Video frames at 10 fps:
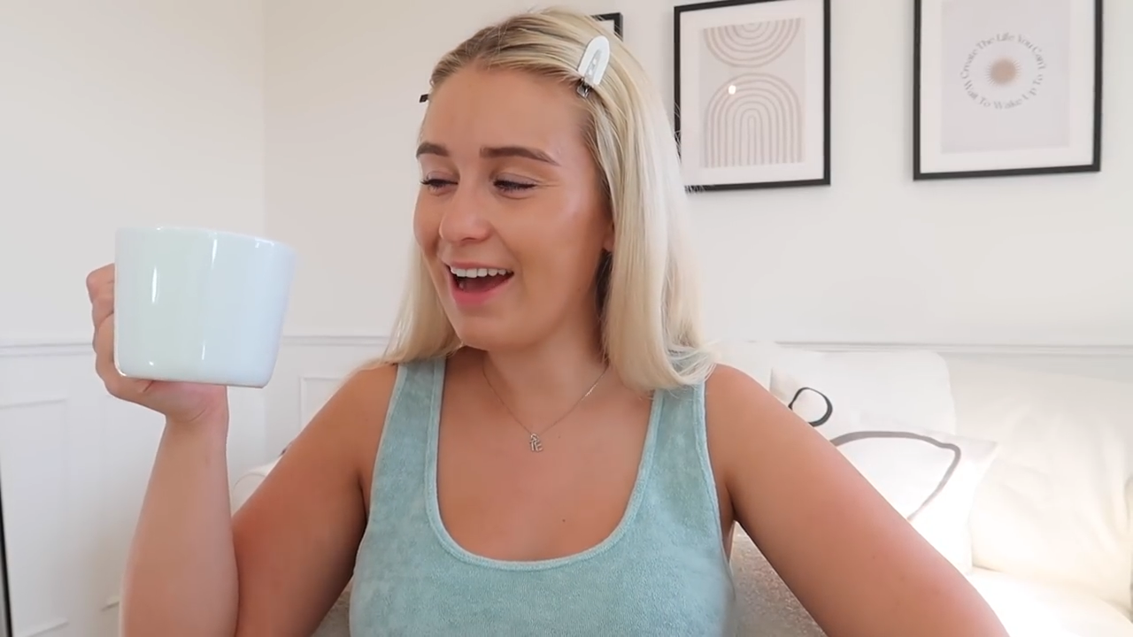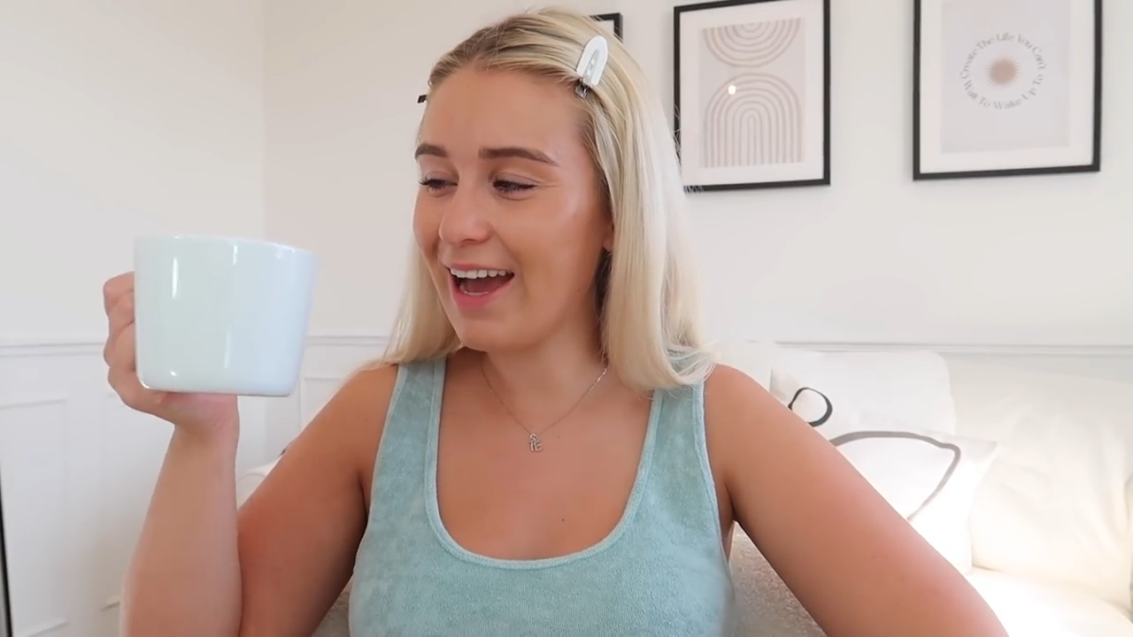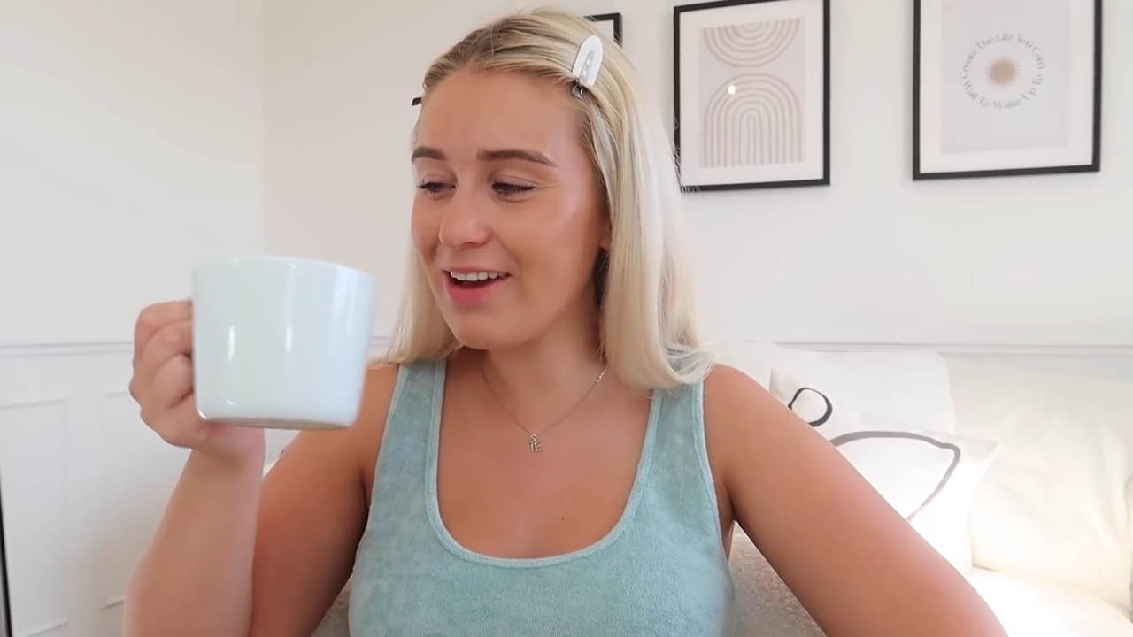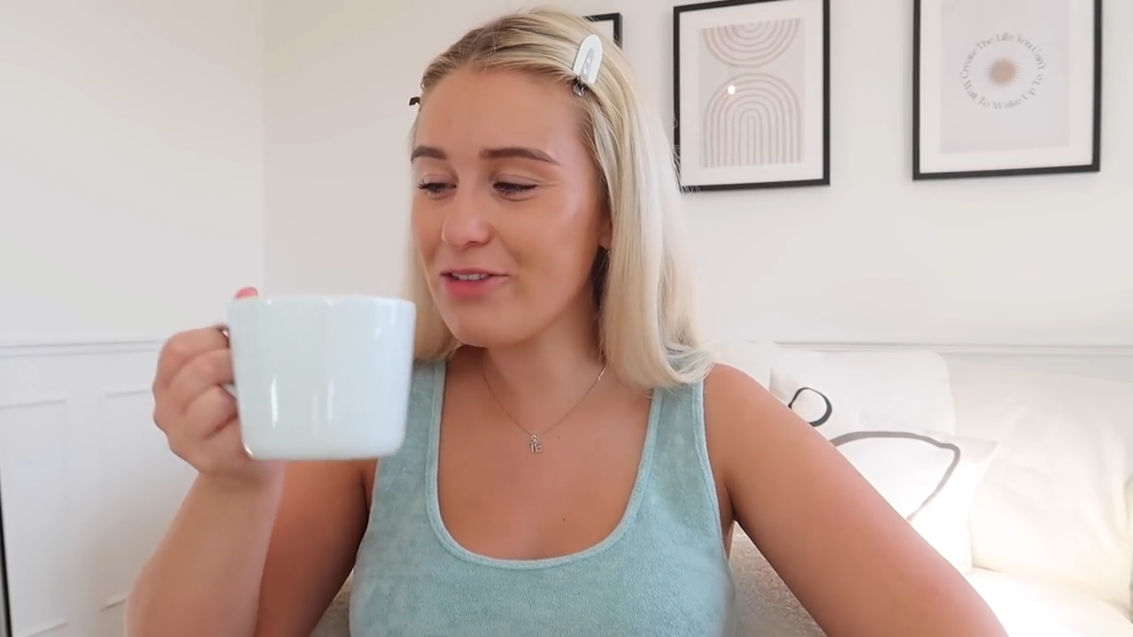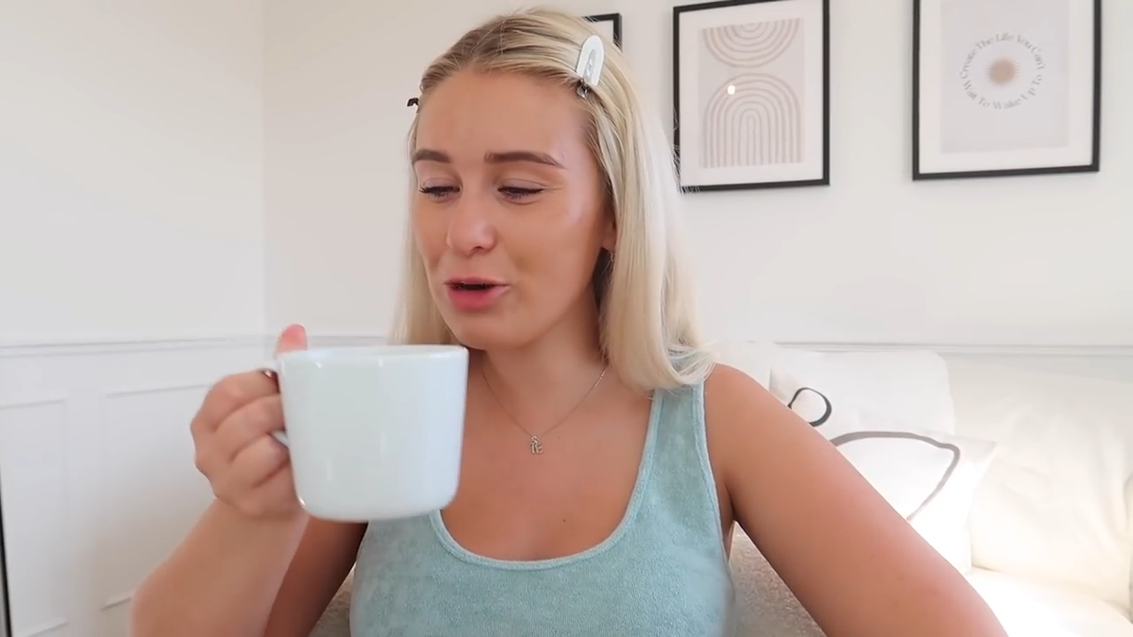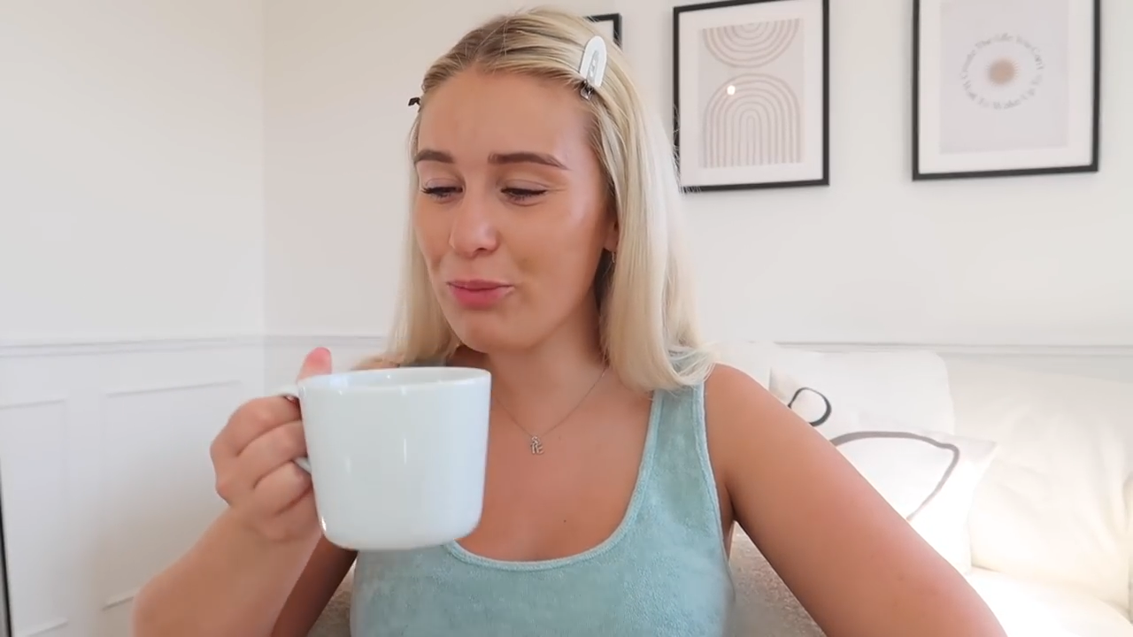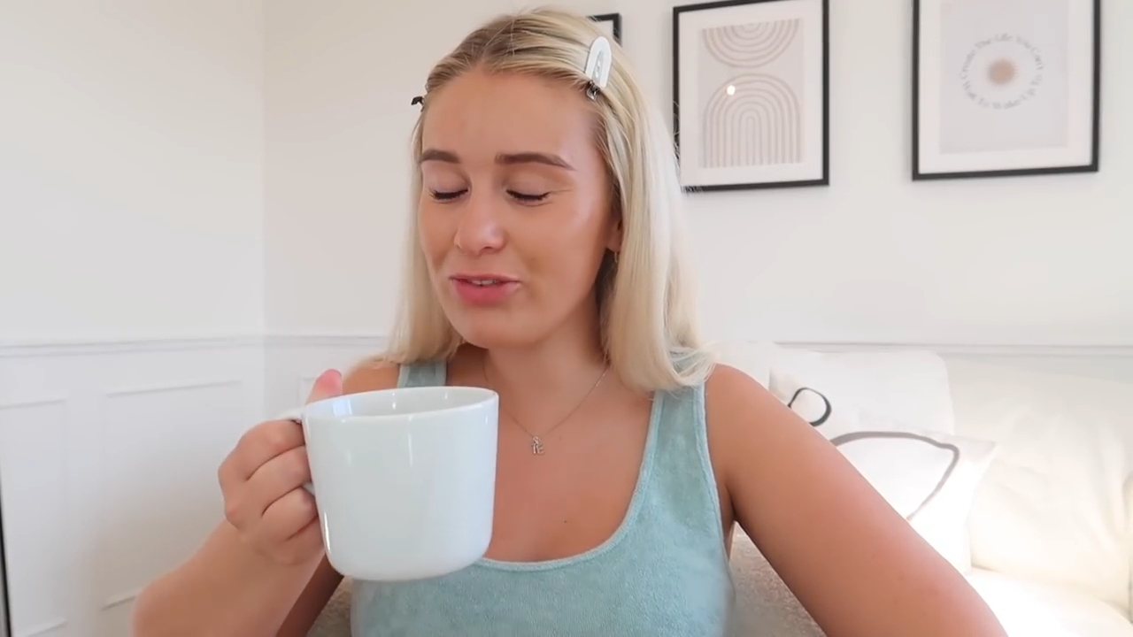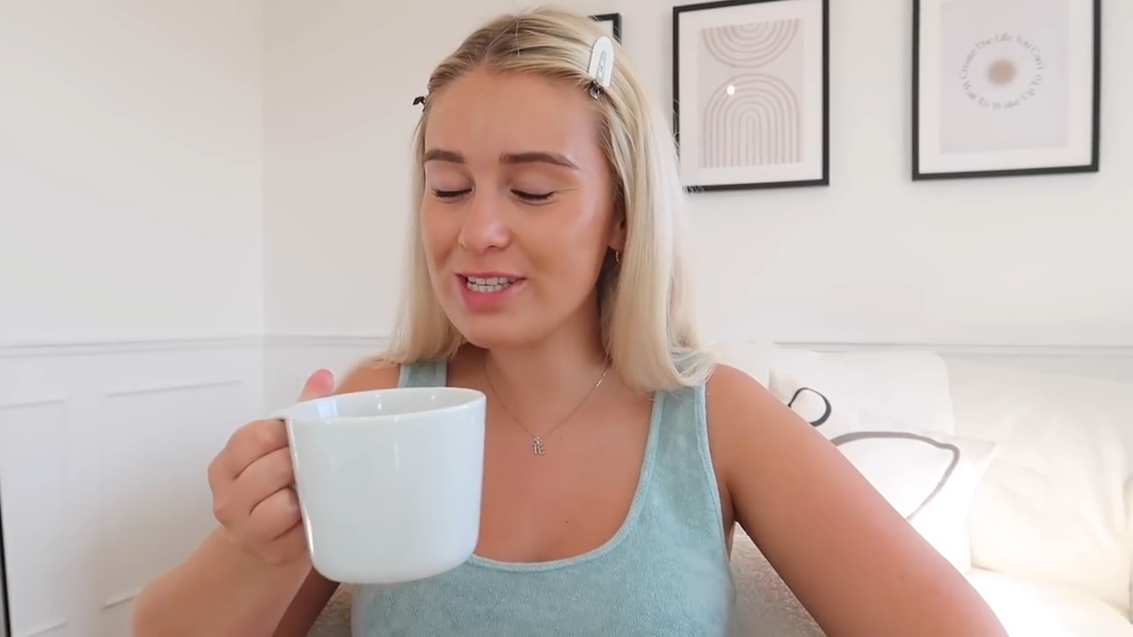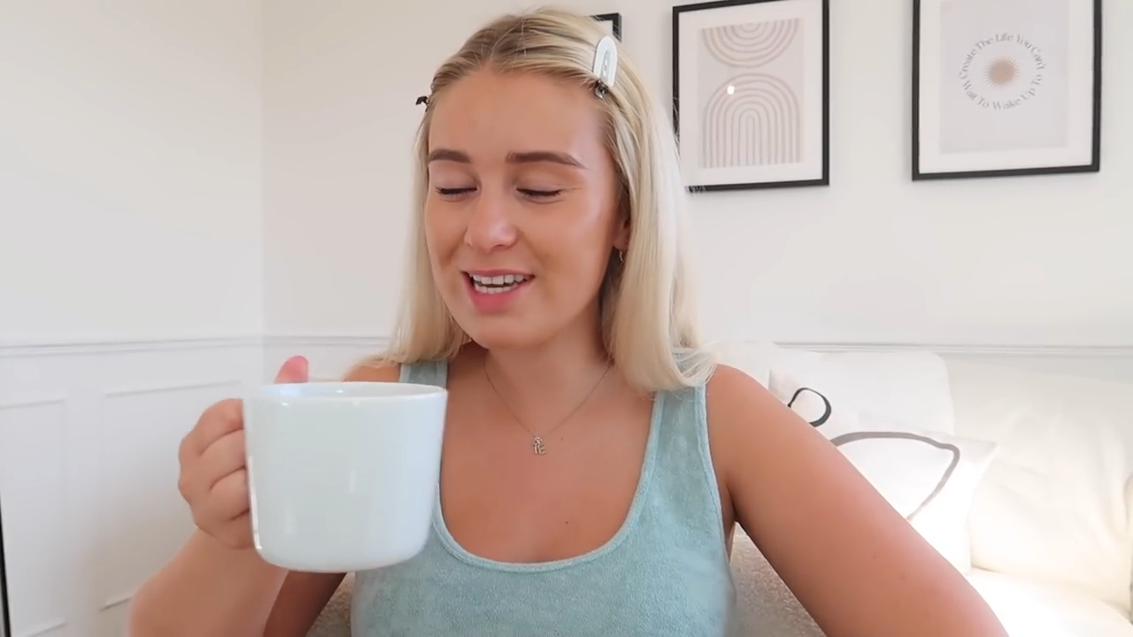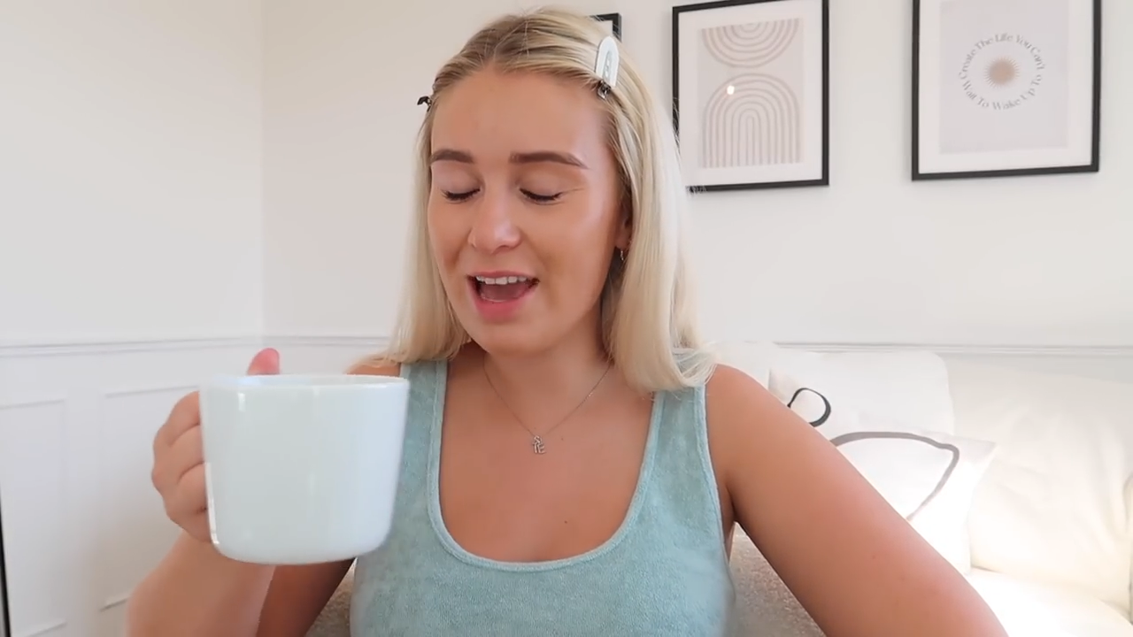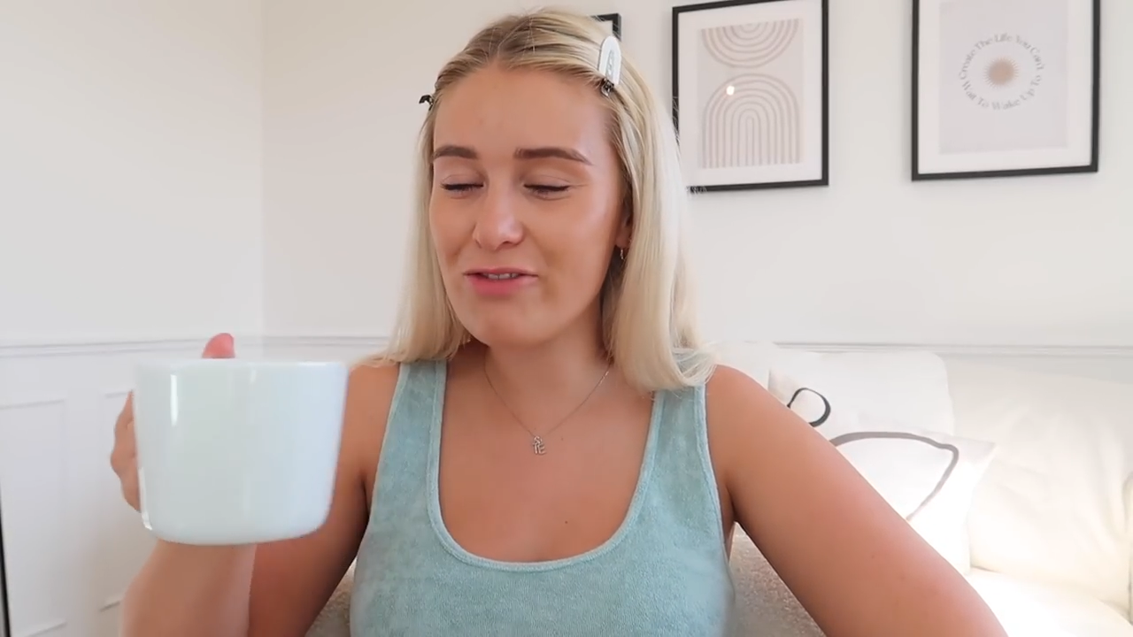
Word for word: I have a cup of tea